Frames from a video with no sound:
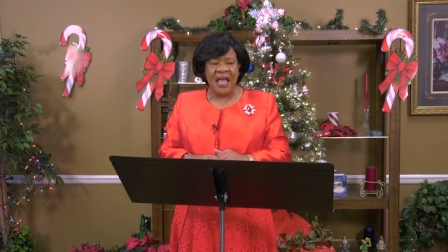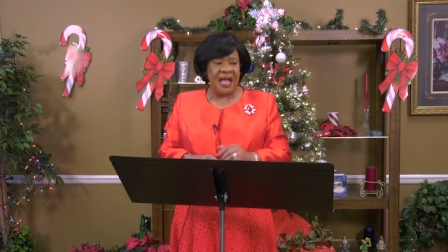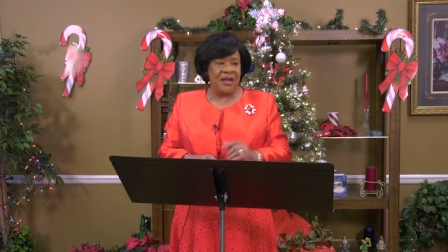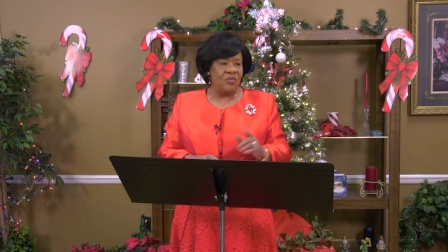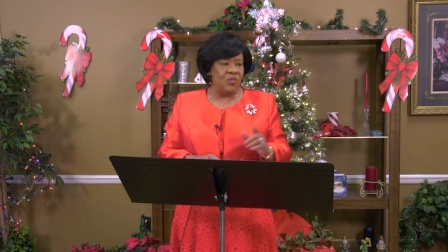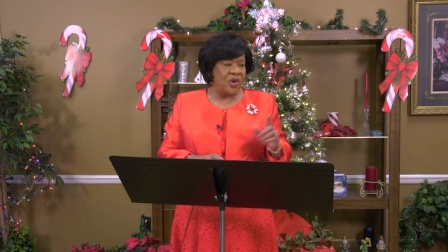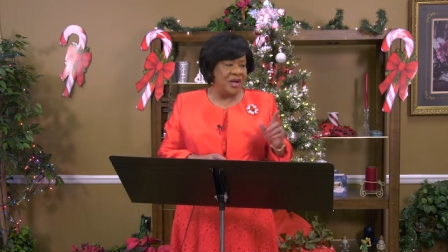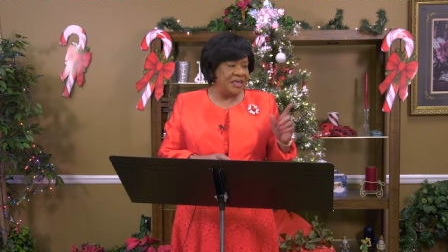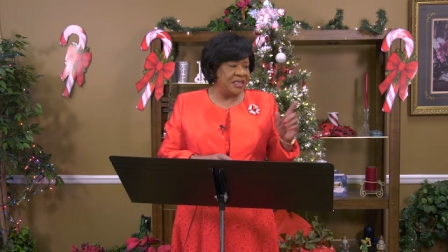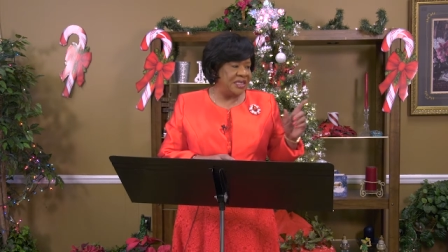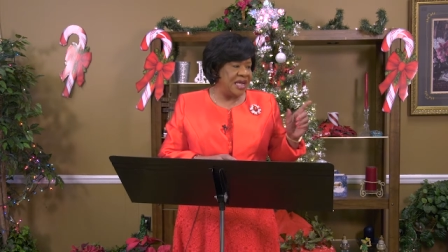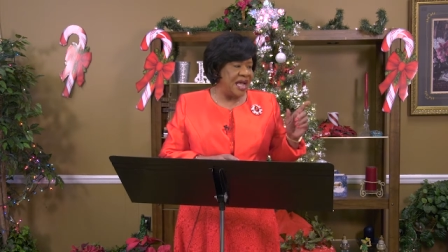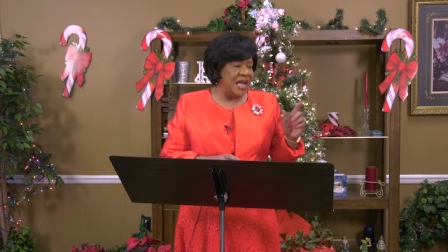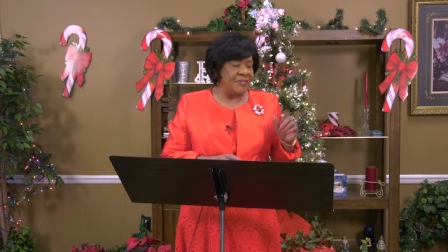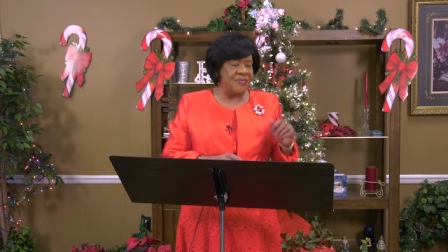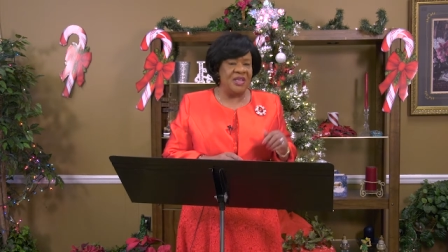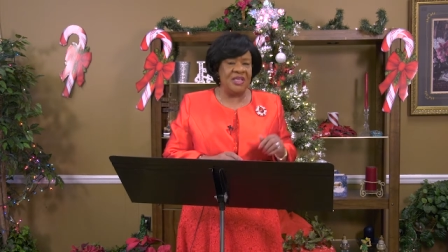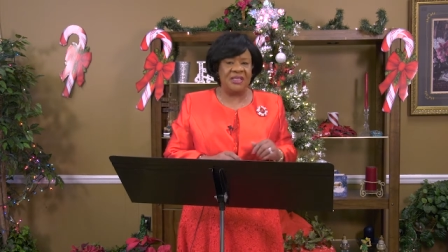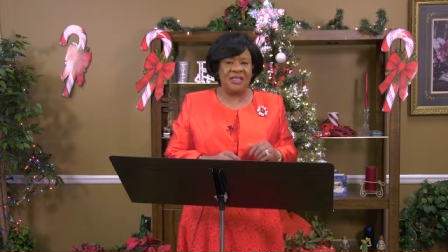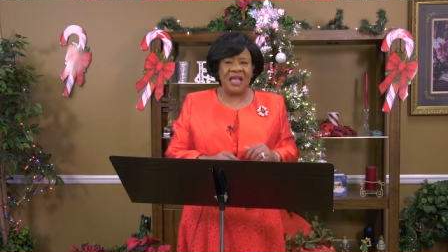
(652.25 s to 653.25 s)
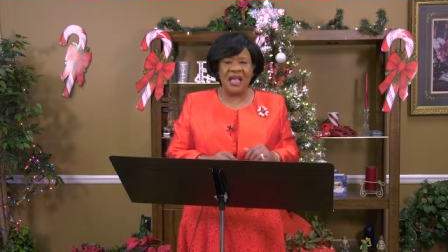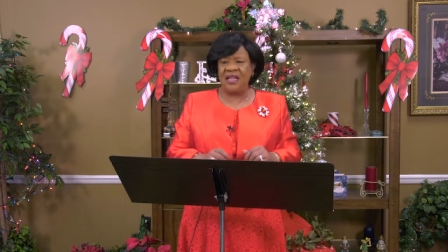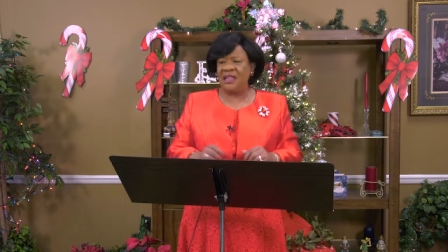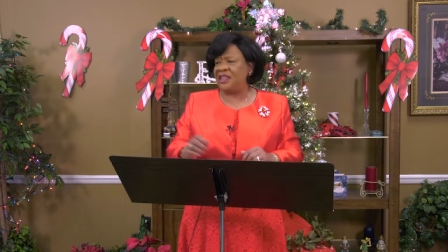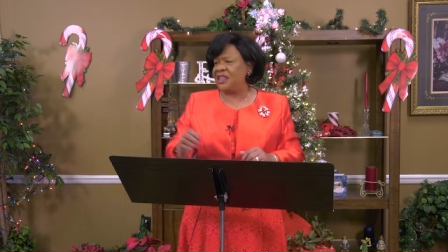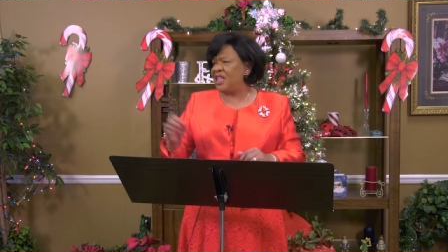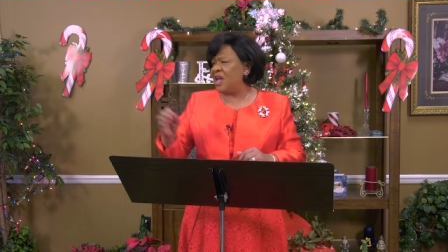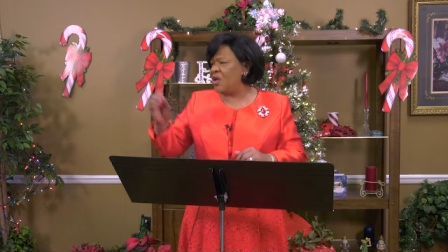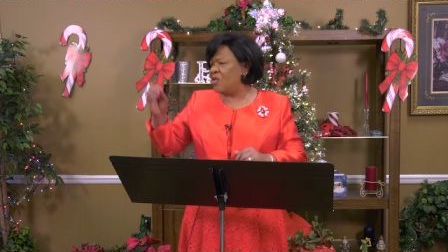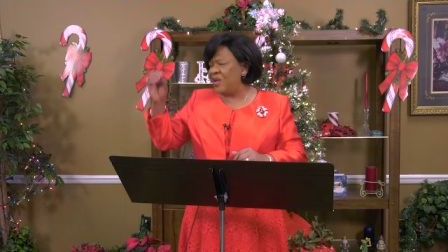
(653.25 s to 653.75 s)
And one time he
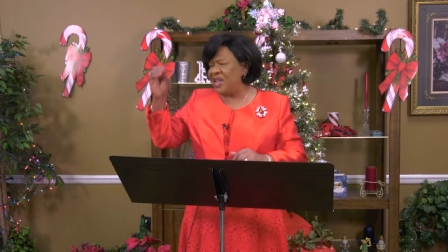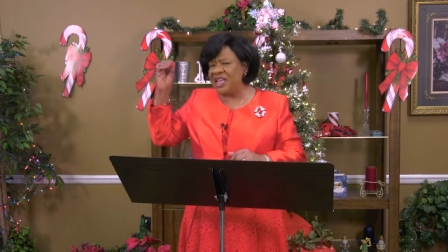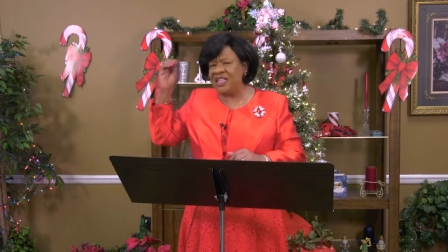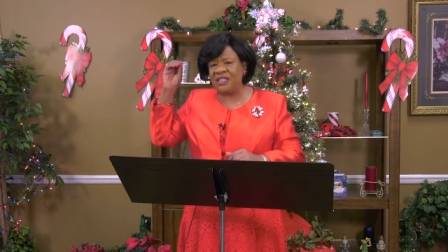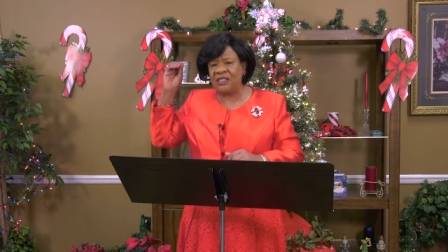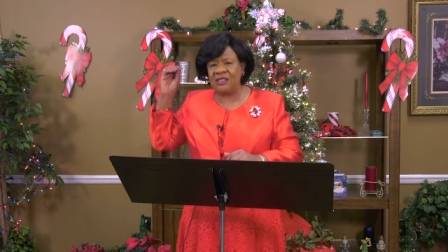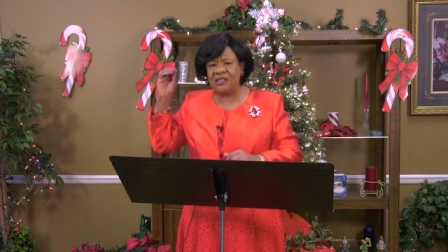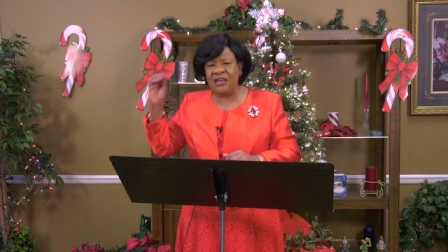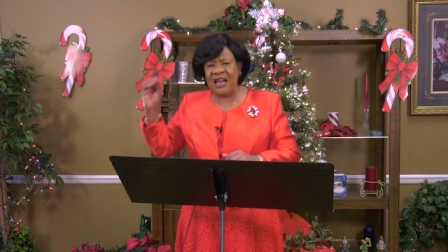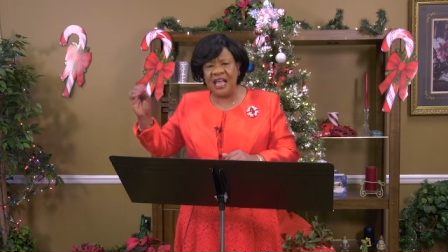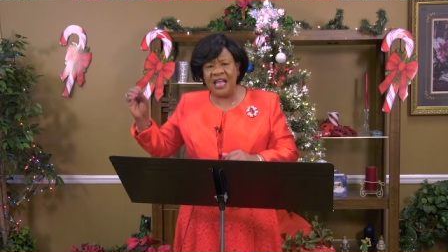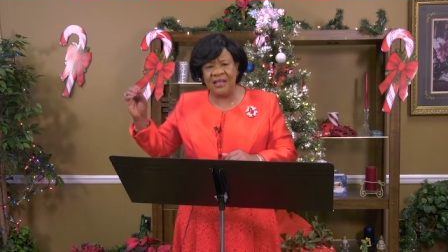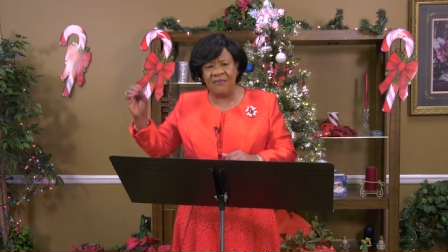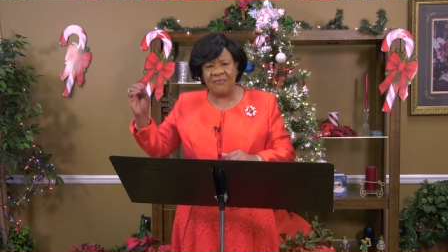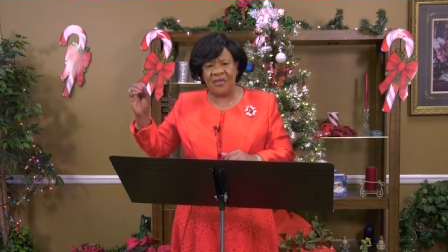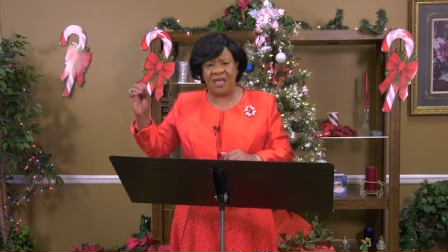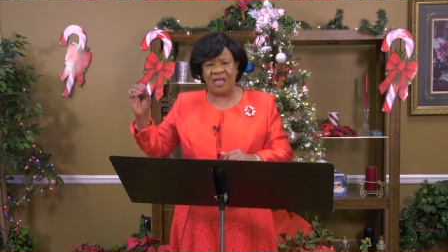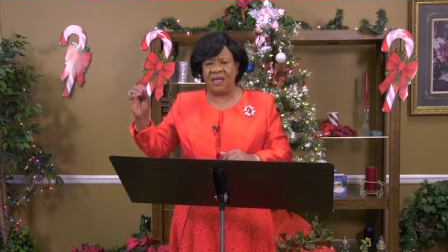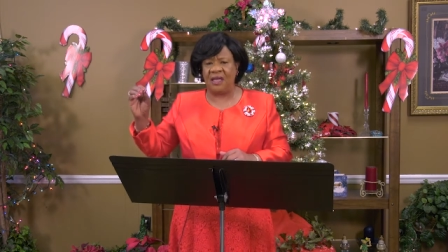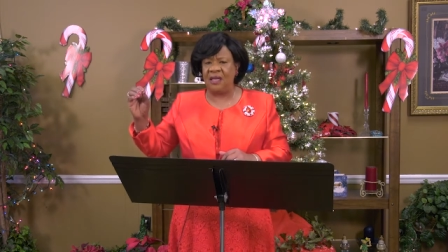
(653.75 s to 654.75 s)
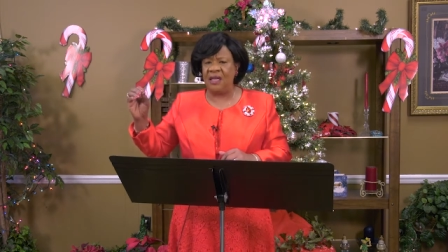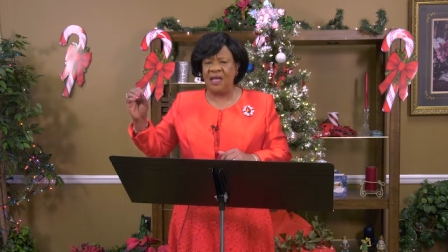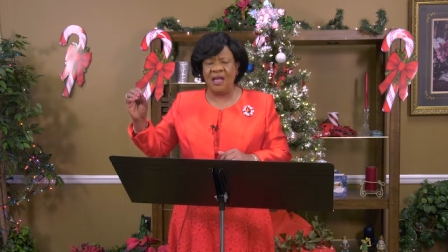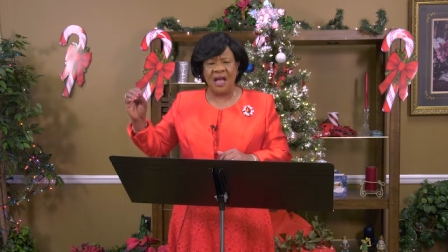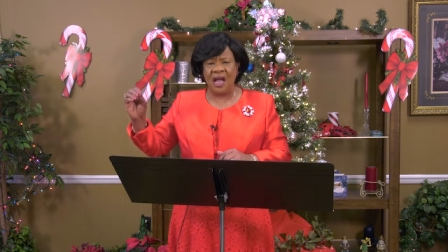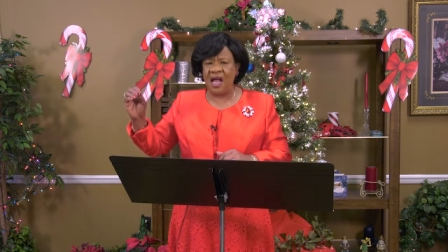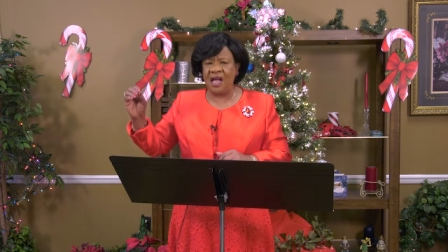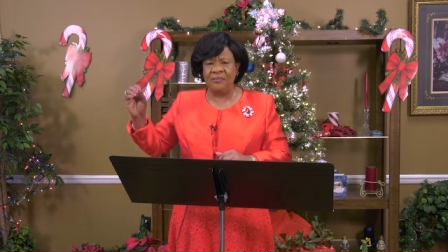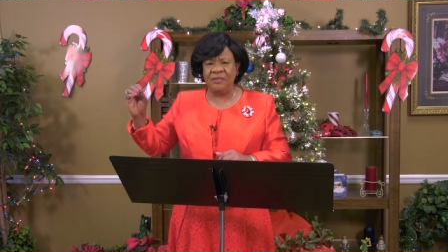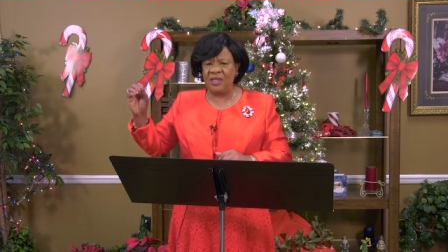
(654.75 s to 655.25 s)
said, Though he slay me,
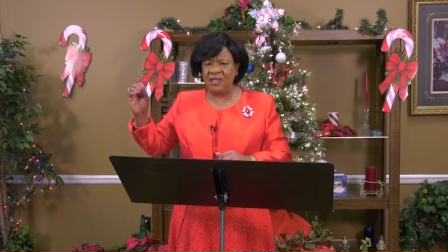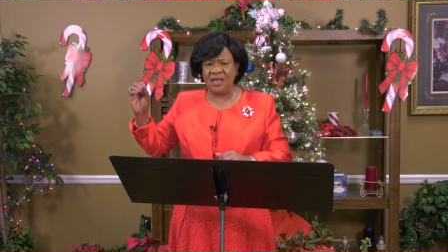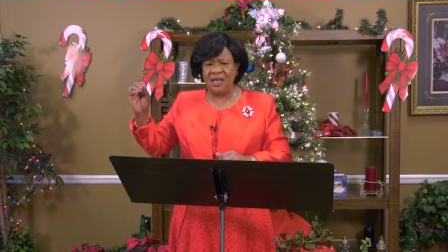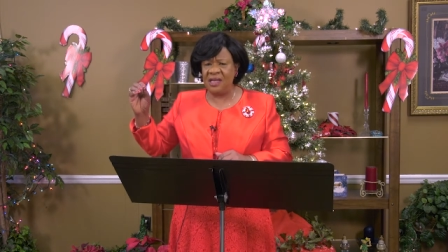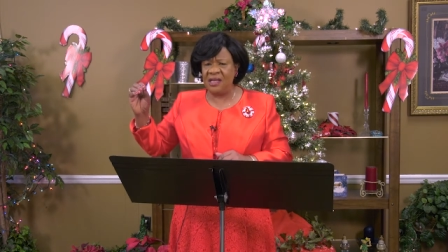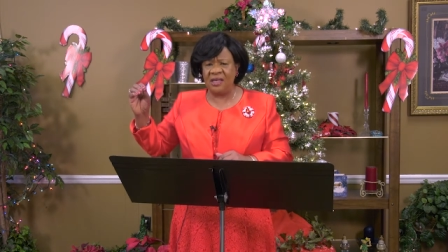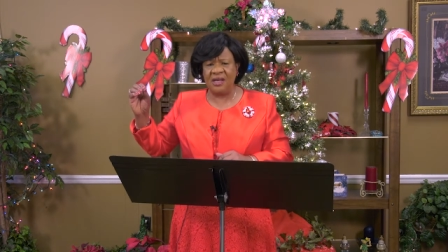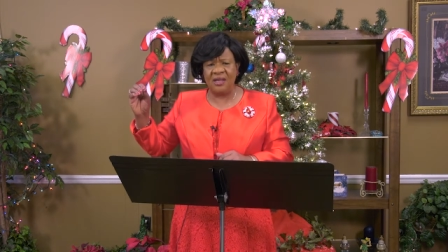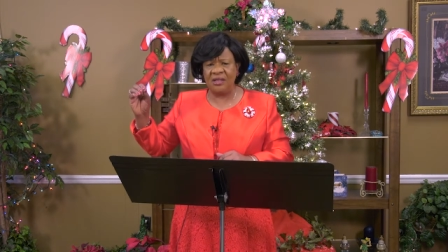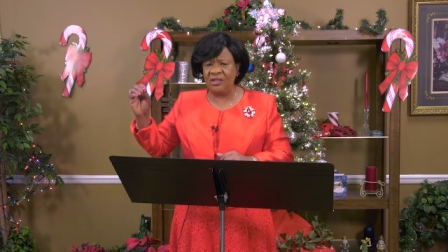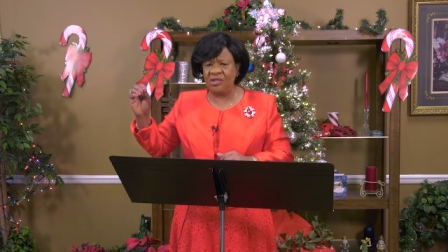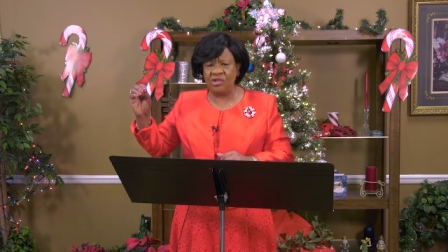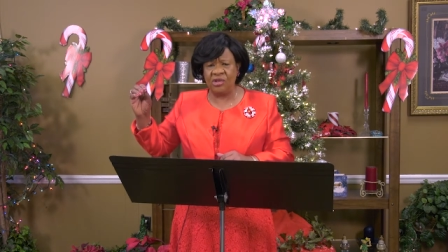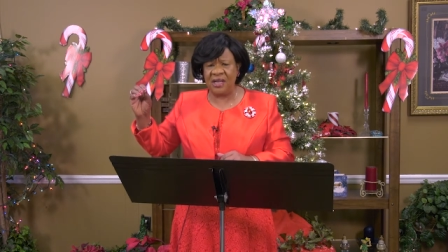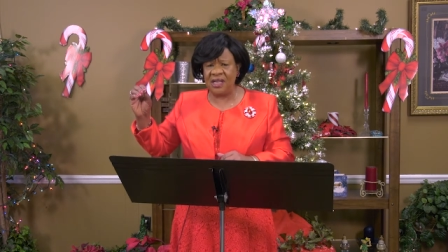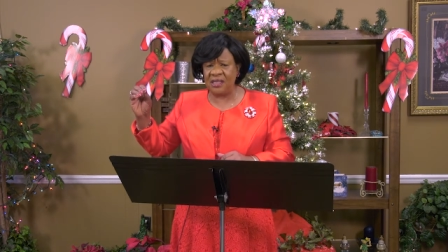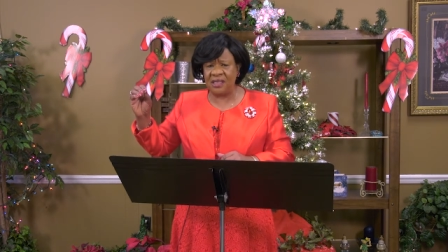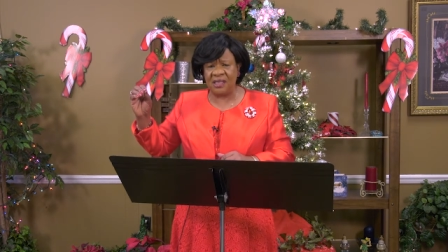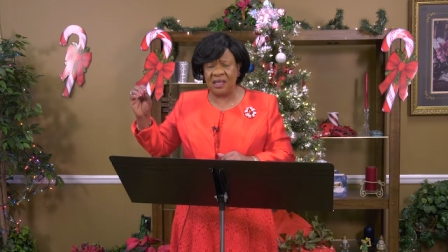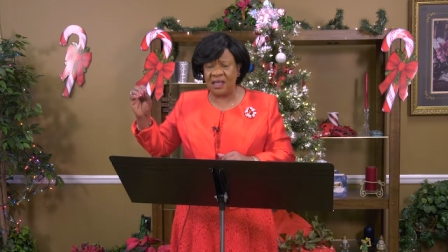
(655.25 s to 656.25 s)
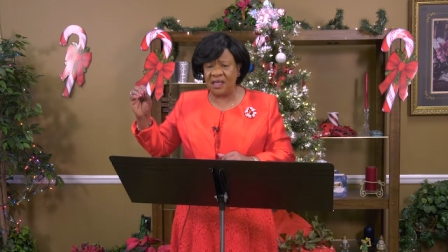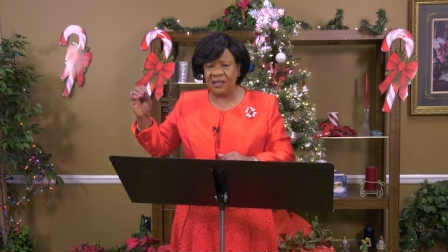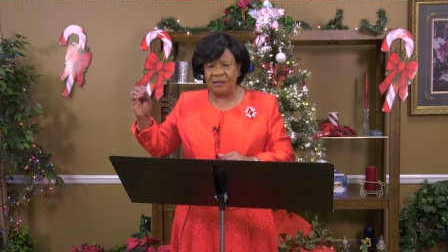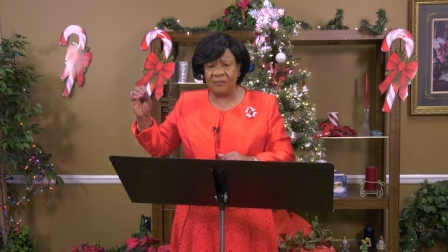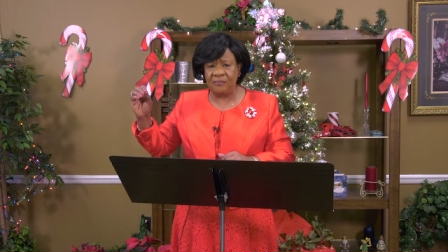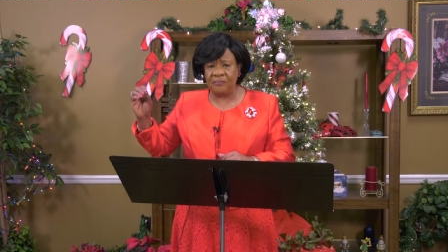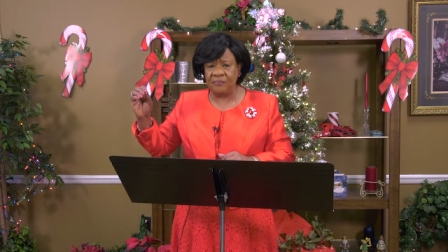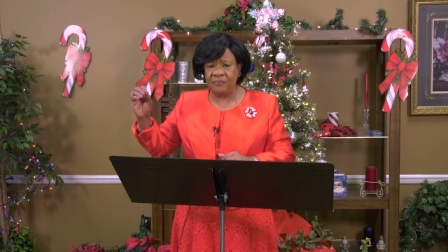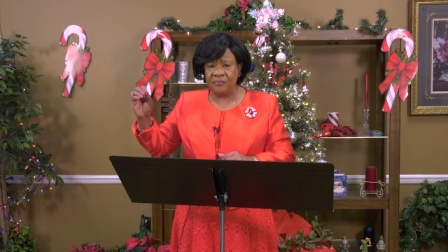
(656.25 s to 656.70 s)
I'm still going to trust him.